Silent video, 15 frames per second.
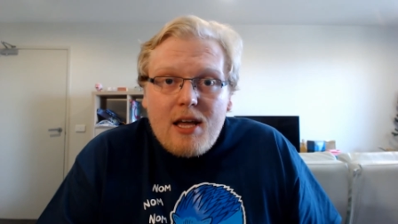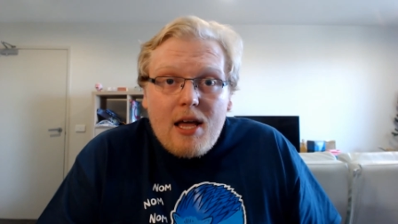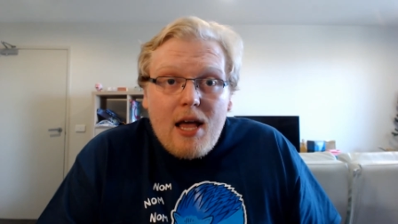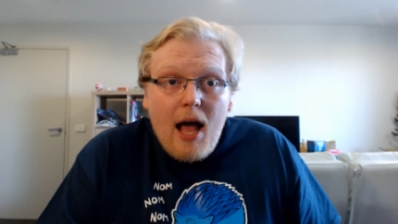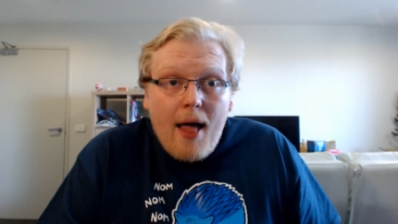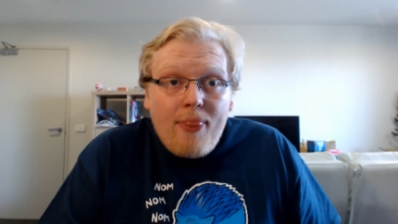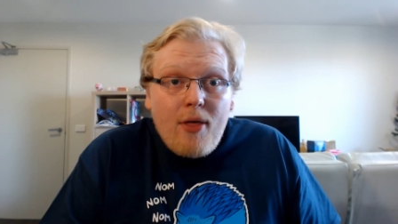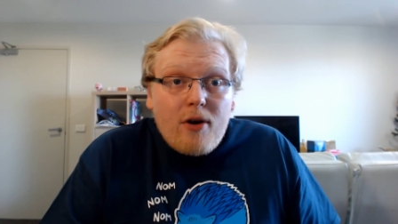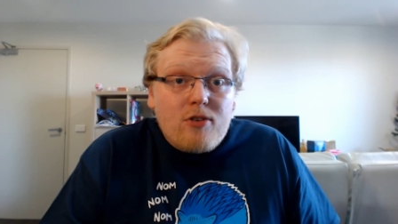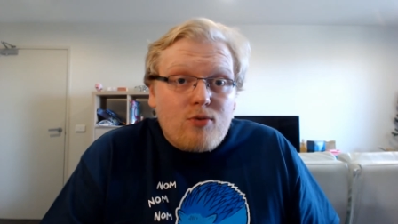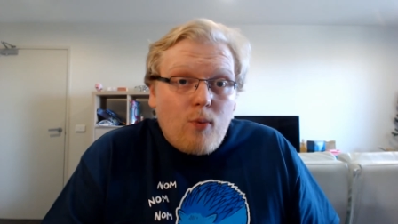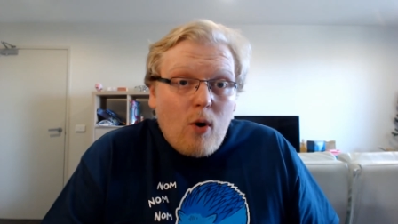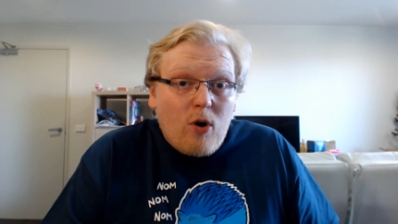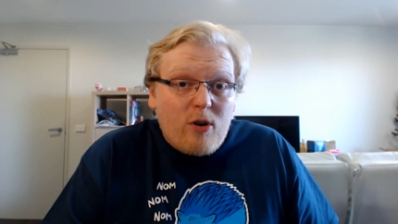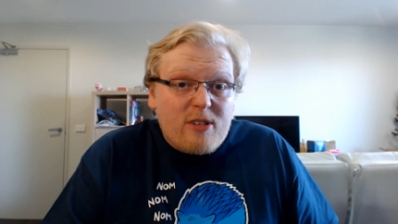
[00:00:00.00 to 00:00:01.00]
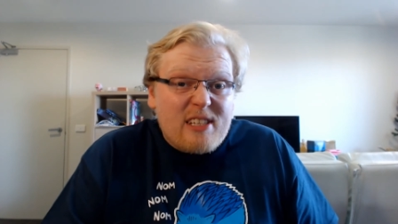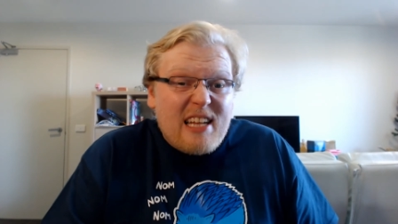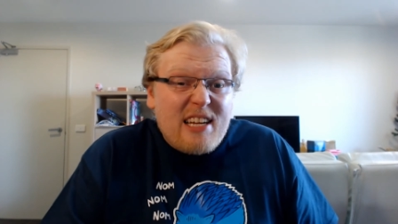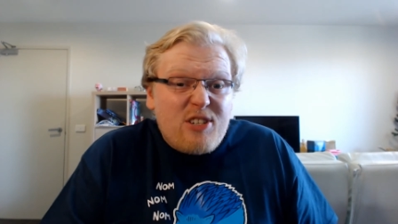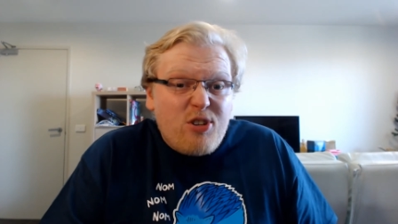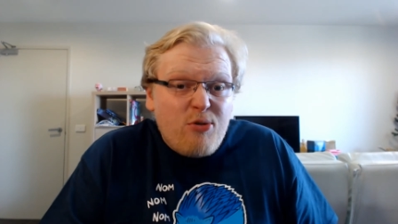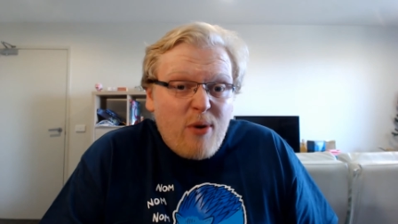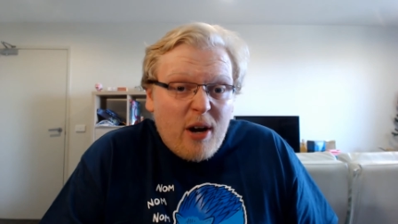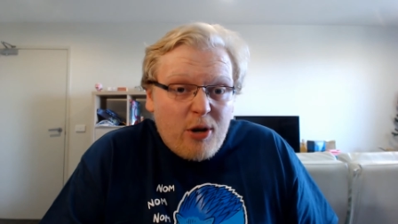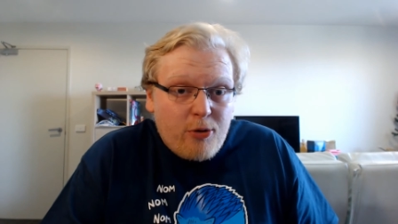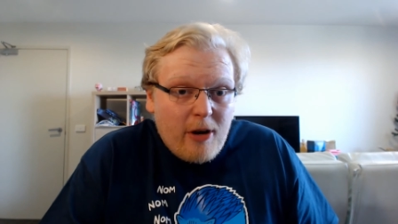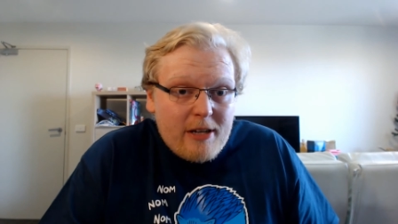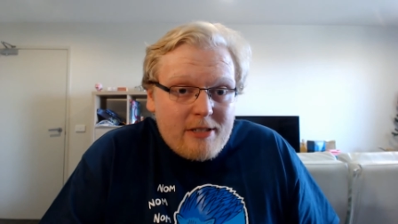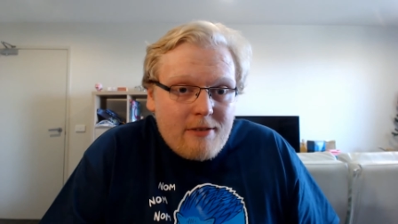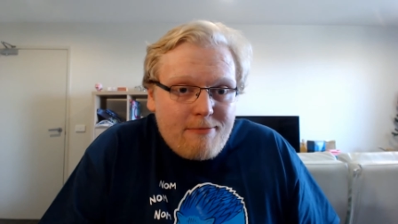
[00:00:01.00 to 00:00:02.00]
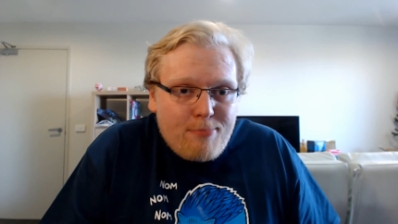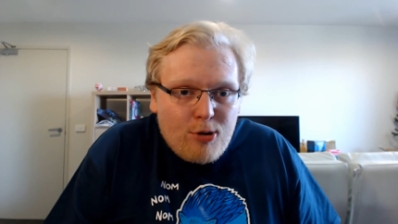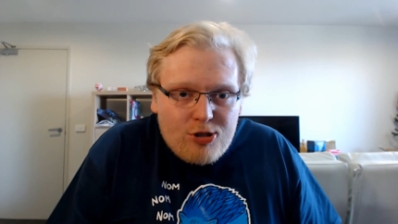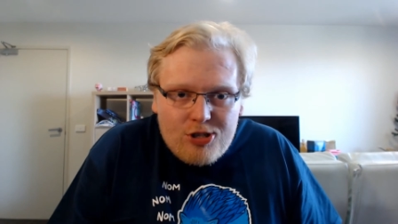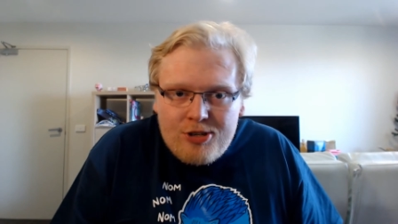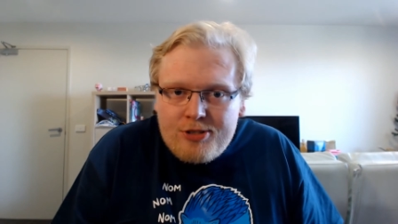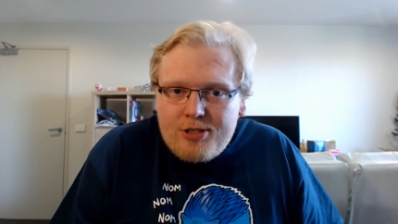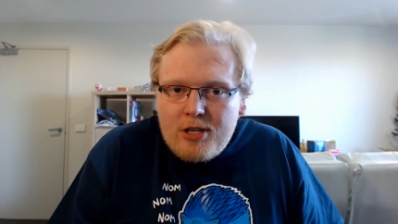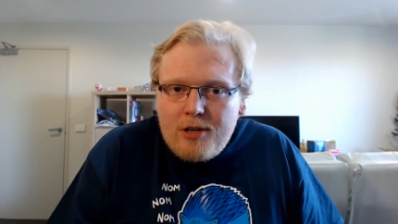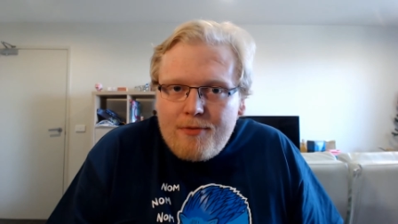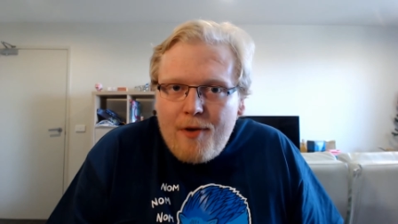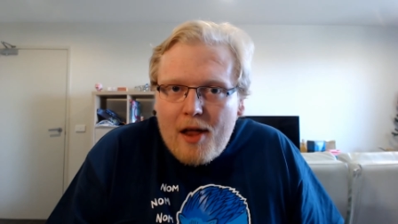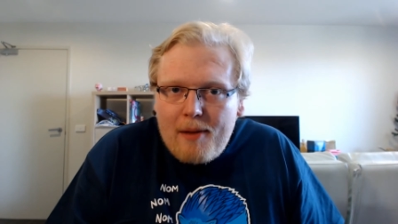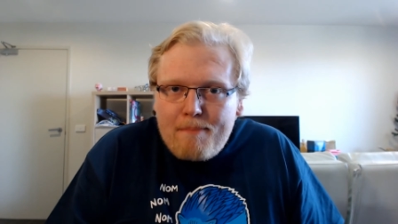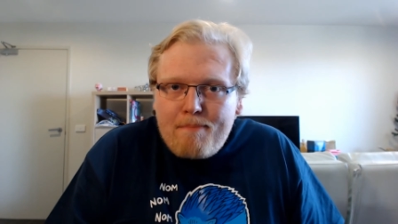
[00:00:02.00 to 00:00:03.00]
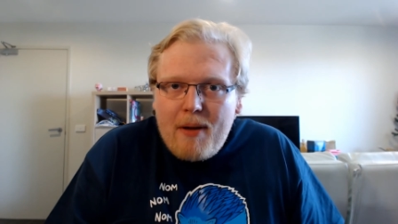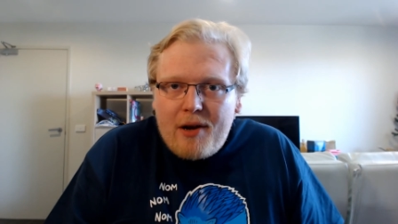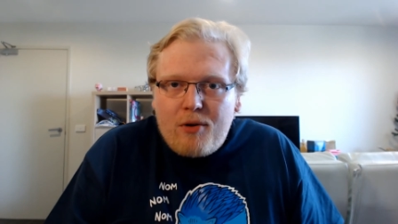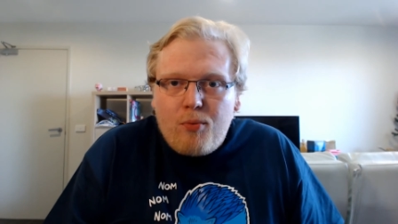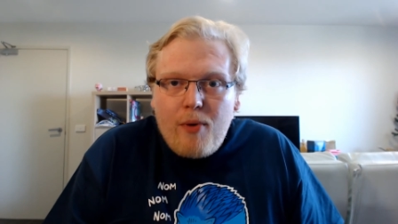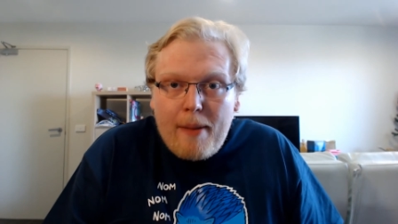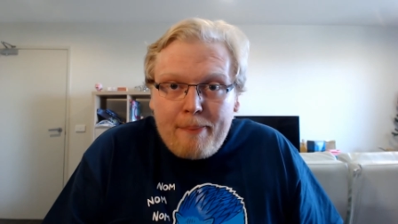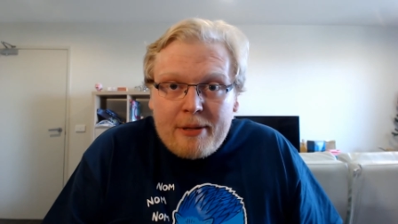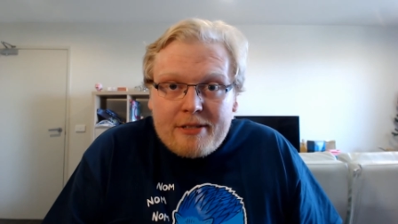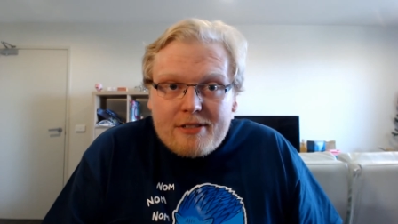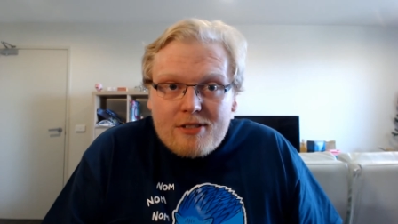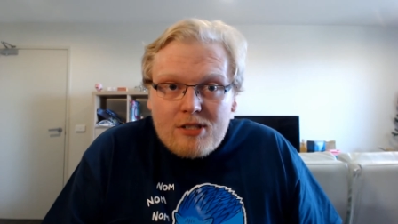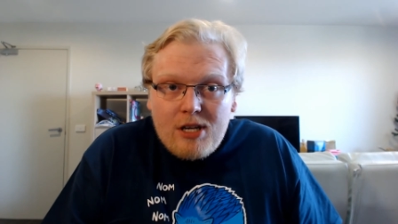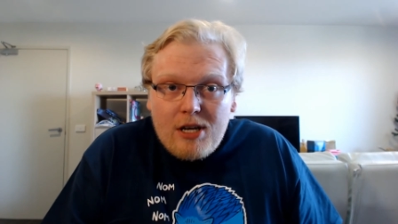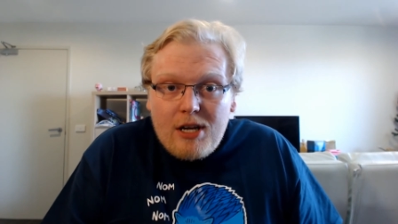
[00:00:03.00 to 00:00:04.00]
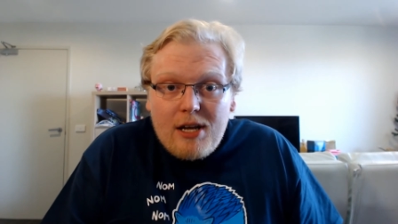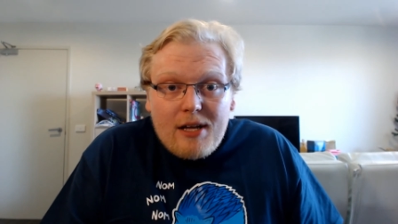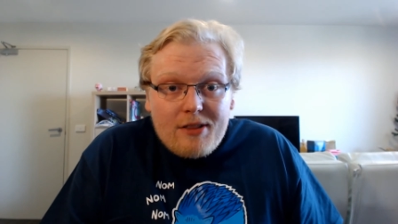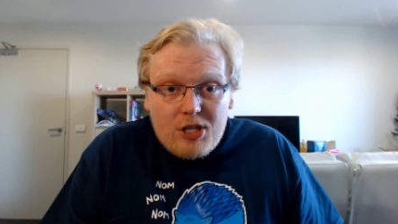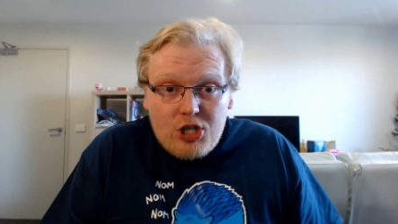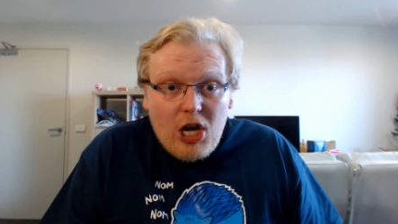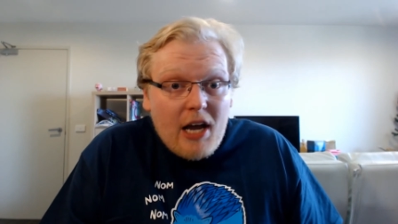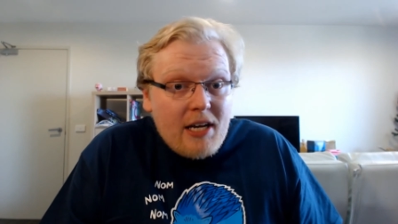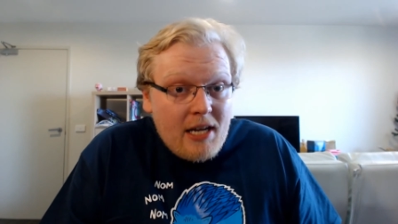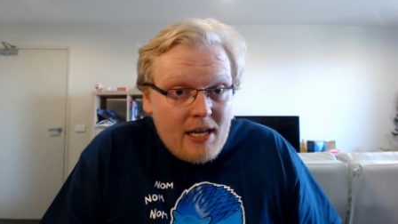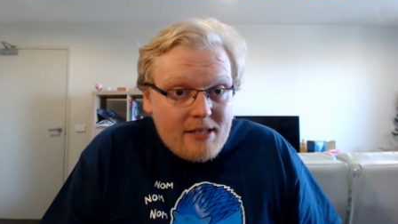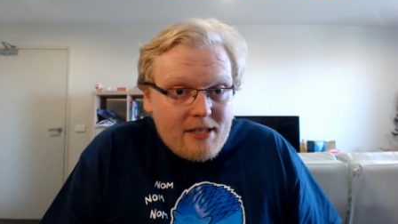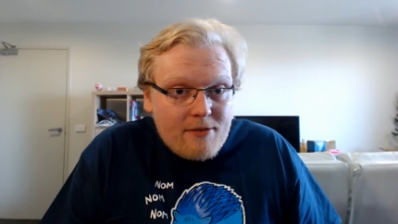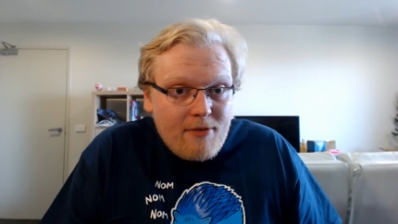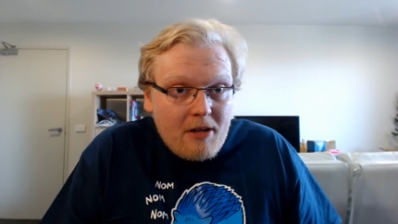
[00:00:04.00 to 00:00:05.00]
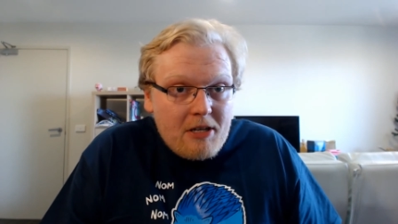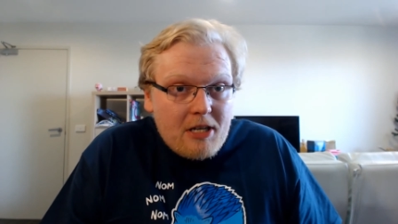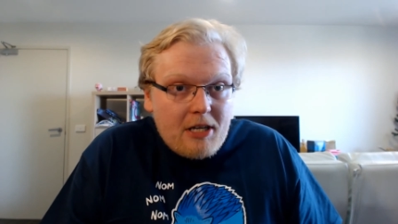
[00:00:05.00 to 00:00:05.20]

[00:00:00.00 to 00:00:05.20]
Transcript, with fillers: And those wars led to aggressive pushes to develop better weapons. The Chinese invented